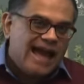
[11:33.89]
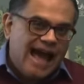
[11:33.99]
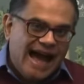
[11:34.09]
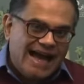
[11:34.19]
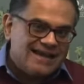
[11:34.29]

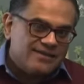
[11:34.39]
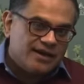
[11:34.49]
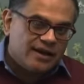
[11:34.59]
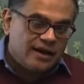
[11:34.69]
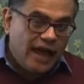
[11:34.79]
And
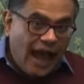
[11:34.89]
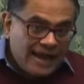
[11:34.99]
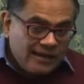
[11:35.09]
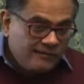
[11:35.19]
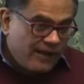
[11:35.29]

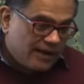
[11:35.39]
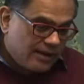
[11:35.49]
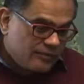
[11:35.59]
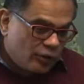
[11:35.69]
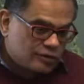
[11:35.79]
in fact,
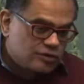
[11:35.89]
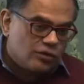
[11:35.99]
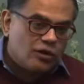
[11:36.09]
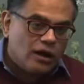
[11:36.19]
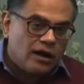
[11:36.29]
I'm also
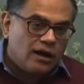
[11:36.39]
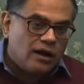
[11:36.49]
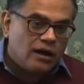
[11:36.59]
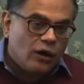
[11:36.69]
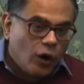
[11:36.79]

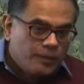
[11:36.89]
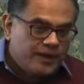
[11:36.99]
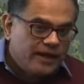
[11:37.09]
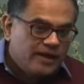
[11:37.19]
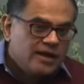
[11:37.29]

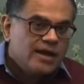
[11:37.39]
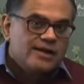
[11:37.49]
hoping